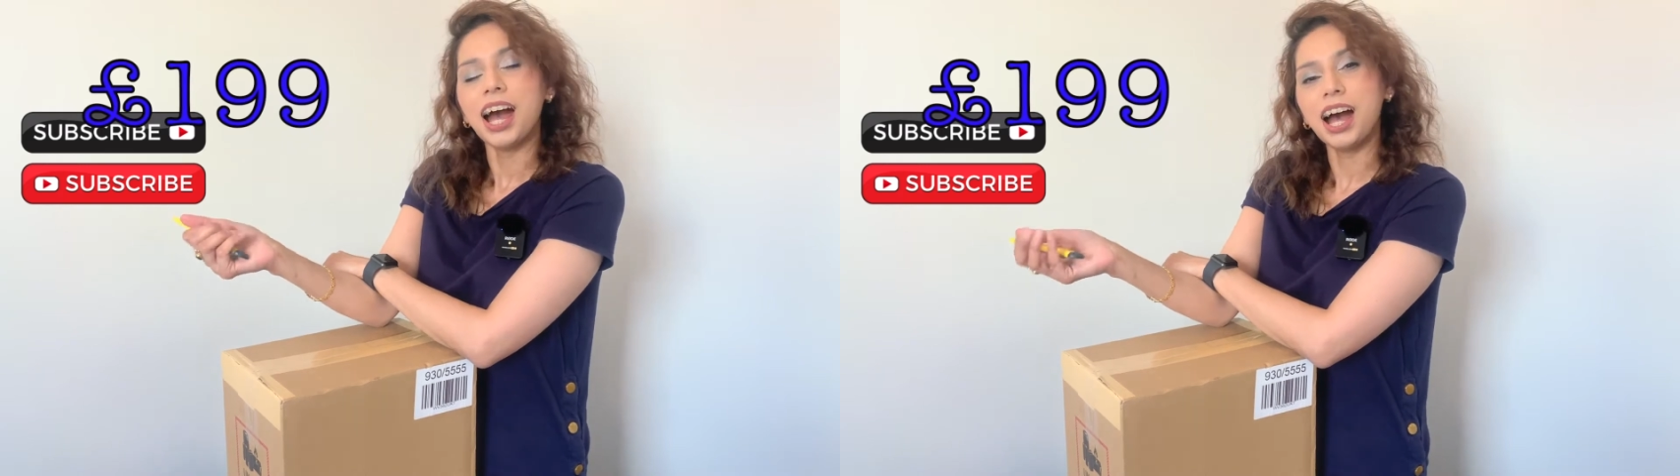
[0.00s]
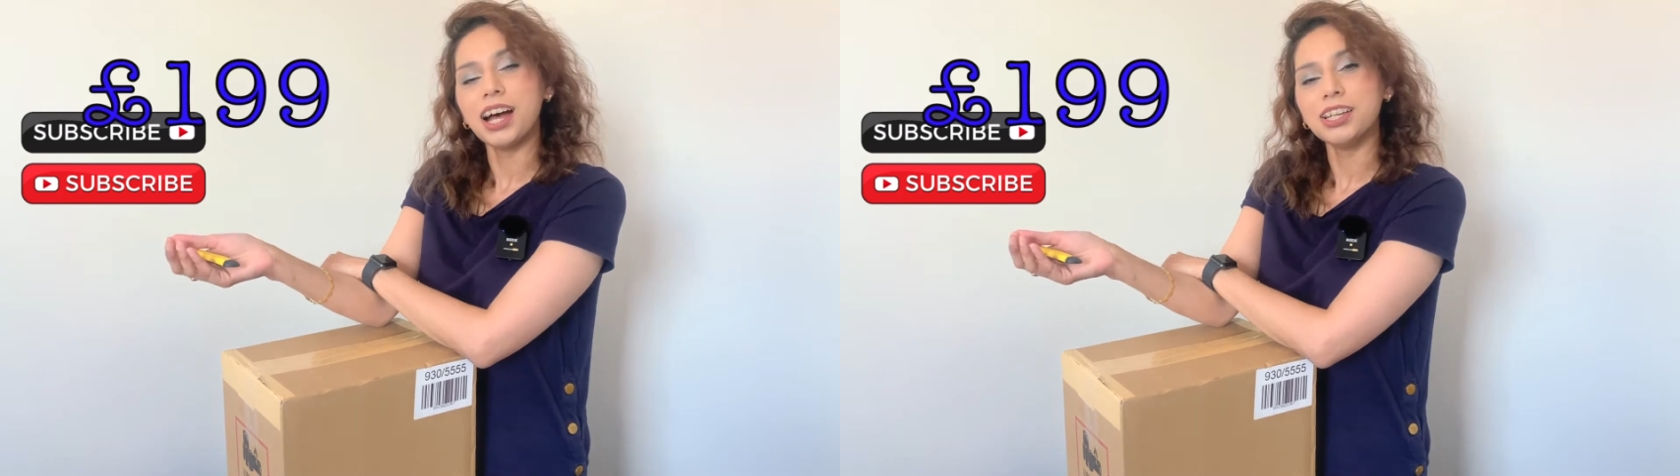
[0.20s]

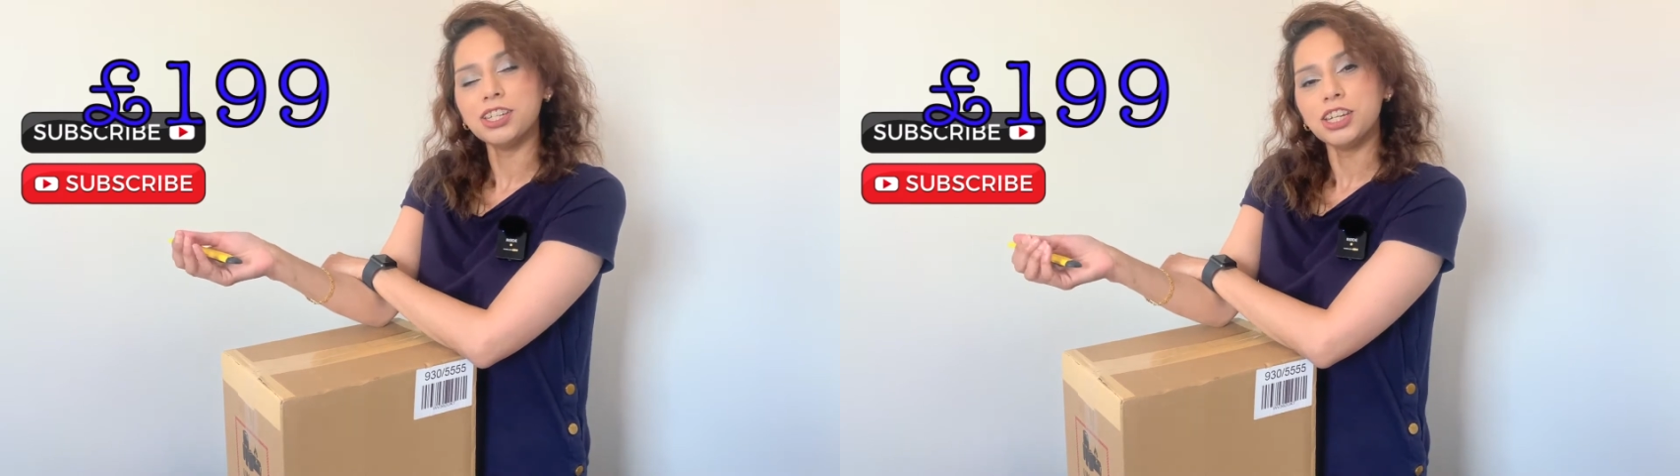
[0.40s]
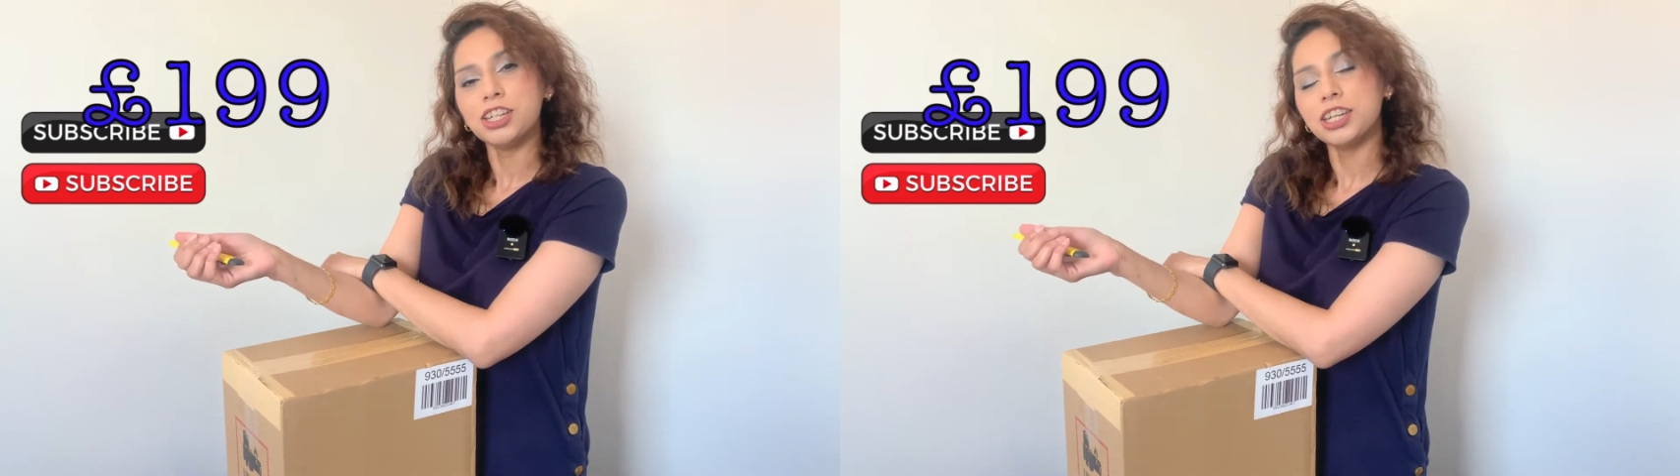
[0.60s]
and
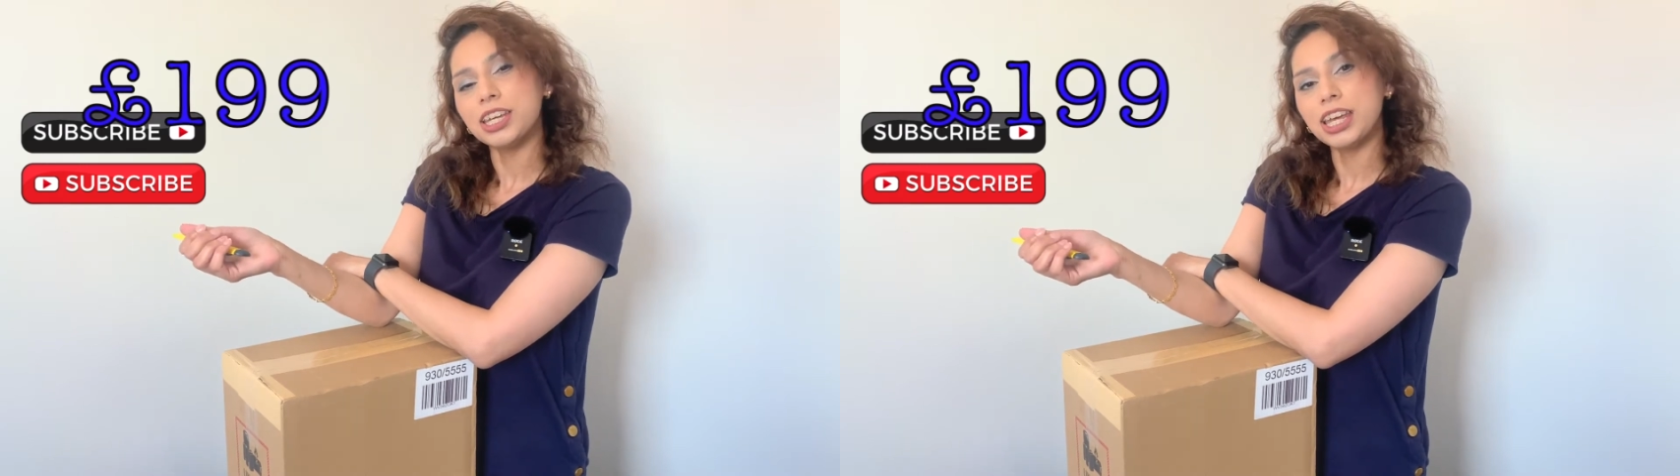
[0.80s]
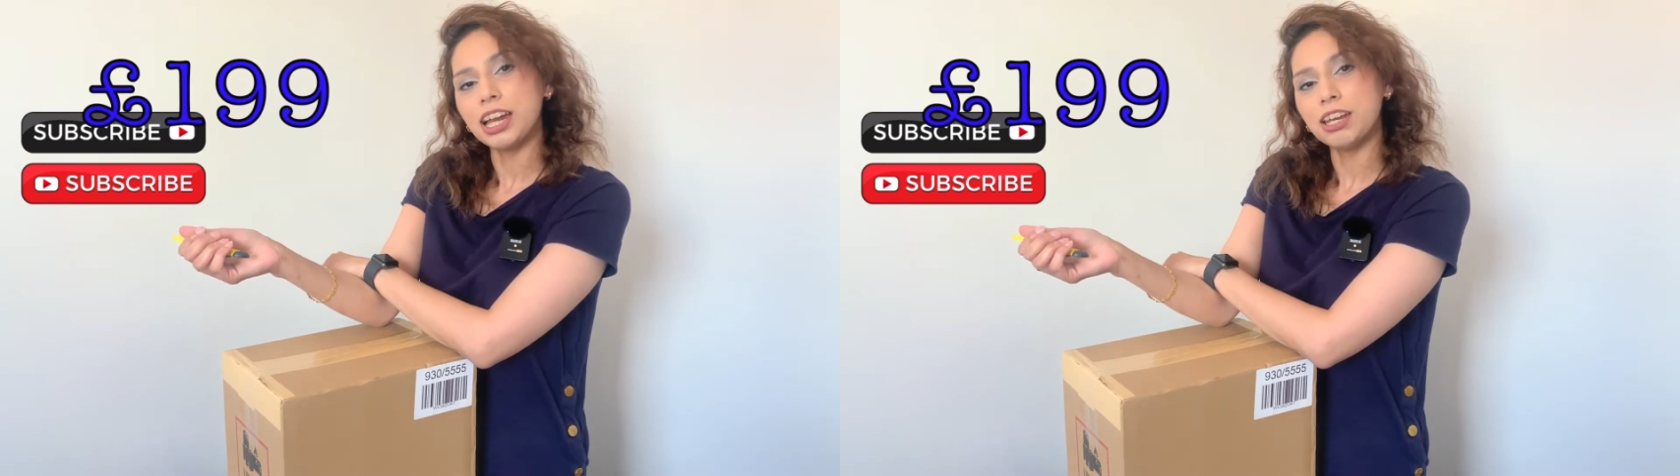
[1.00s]
you can
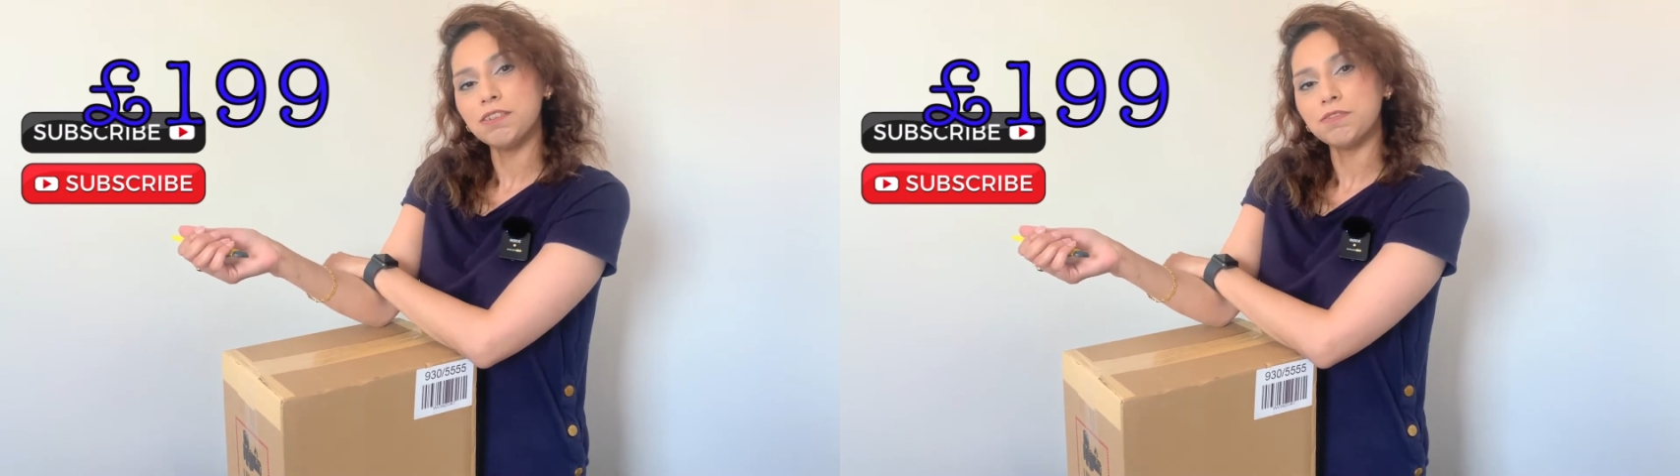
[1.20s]
get it